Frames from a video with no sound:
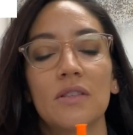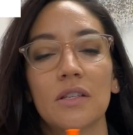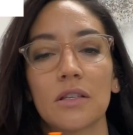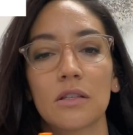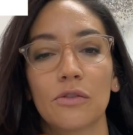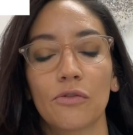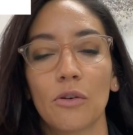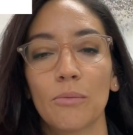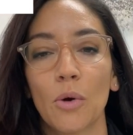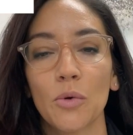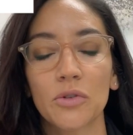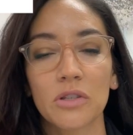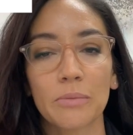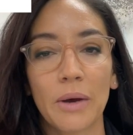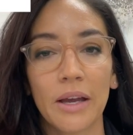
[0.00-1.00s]
this for
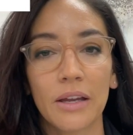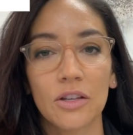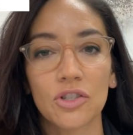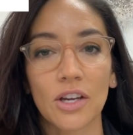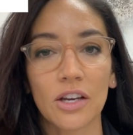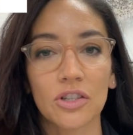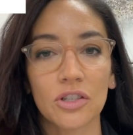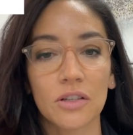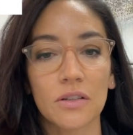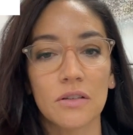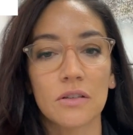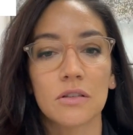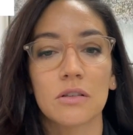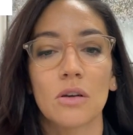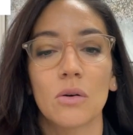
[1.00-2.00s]
most of my
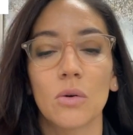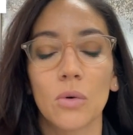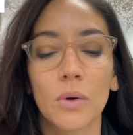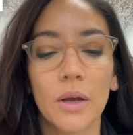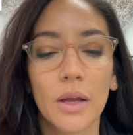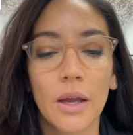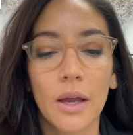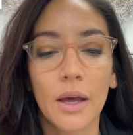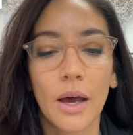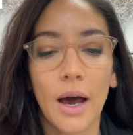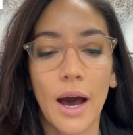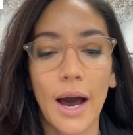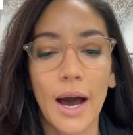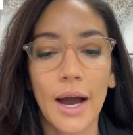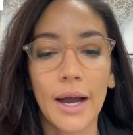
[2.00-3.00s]
injections. So
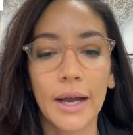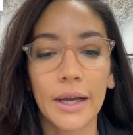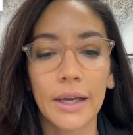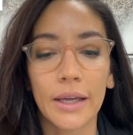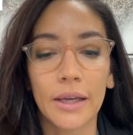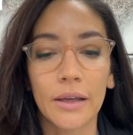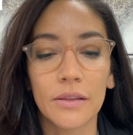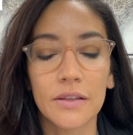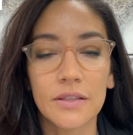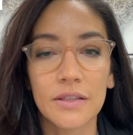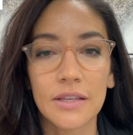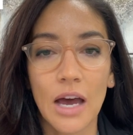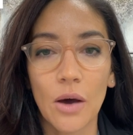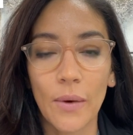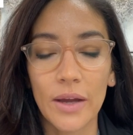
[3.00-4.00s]
this
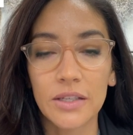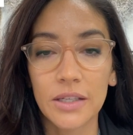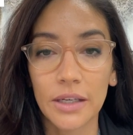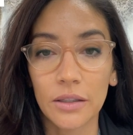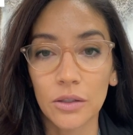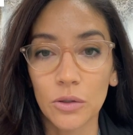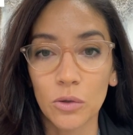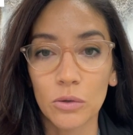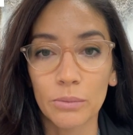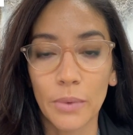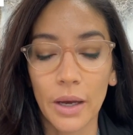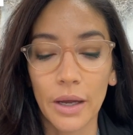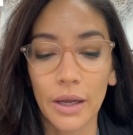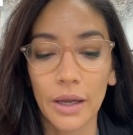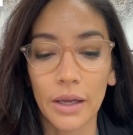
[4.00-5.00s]
is how I dilute
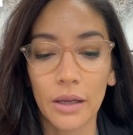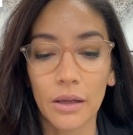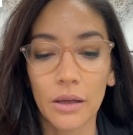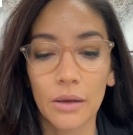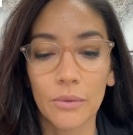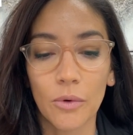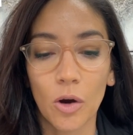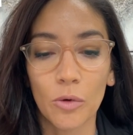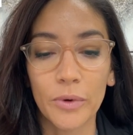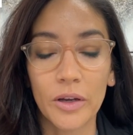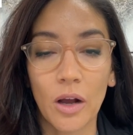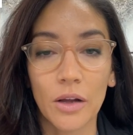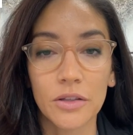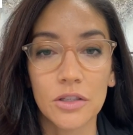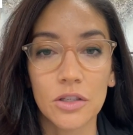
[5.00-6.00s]
or
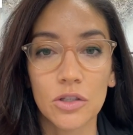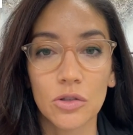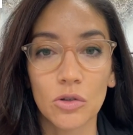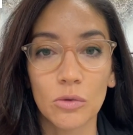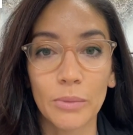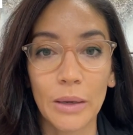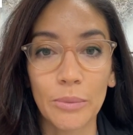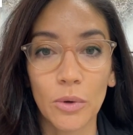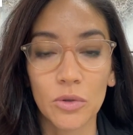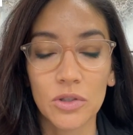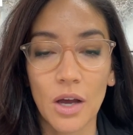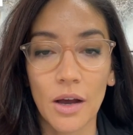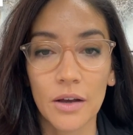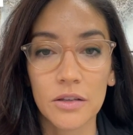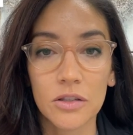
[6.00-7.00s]
reconstitute my
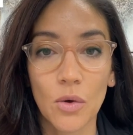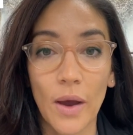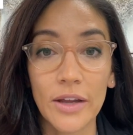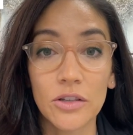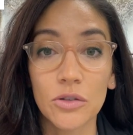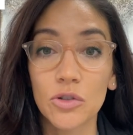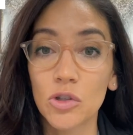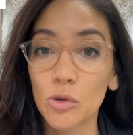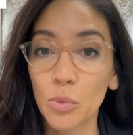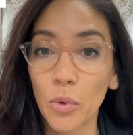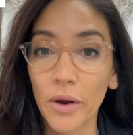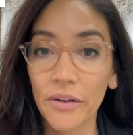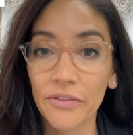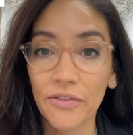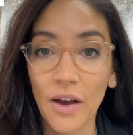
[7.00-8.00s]
Botox. So I do
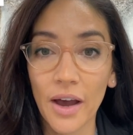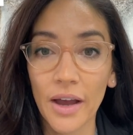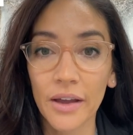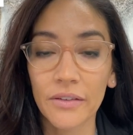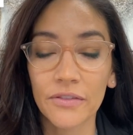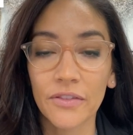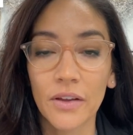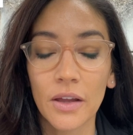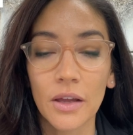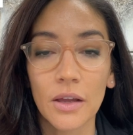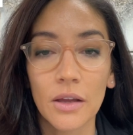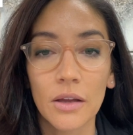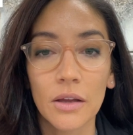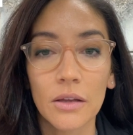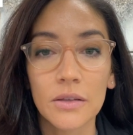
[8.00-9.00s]
2.5
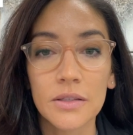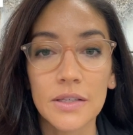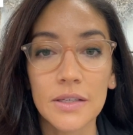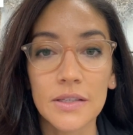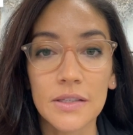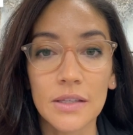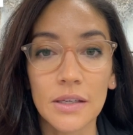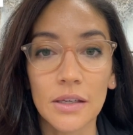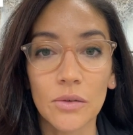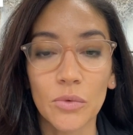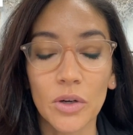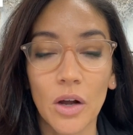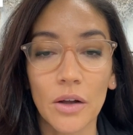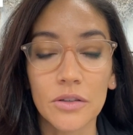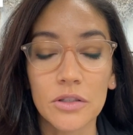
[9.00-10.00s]
cc
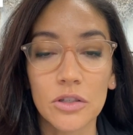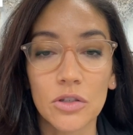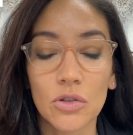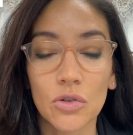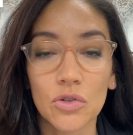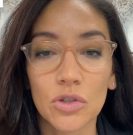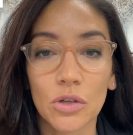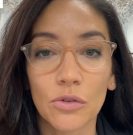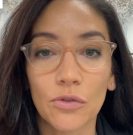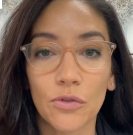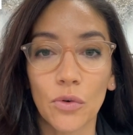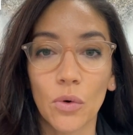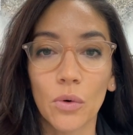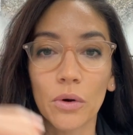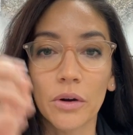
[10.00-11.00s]
reconstitution
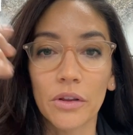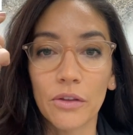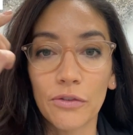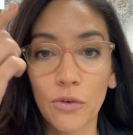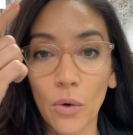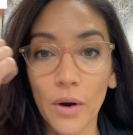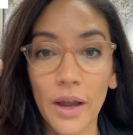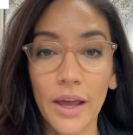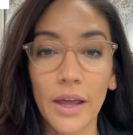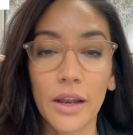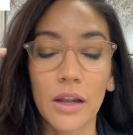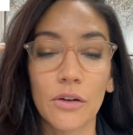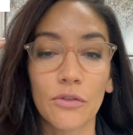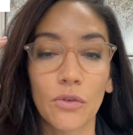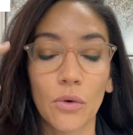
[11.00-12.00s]
for the forehead
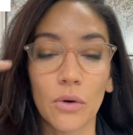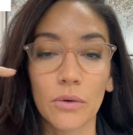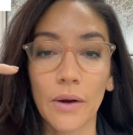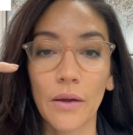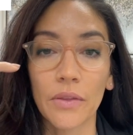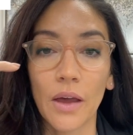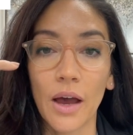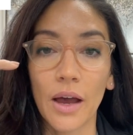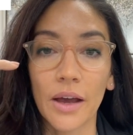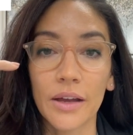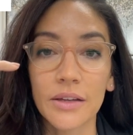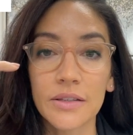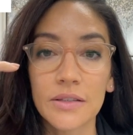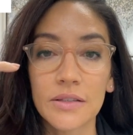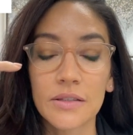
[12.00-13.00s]
and for around the
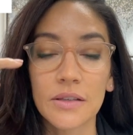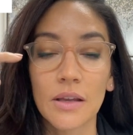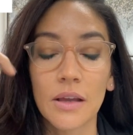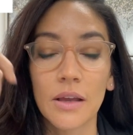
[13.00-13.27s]
eyes,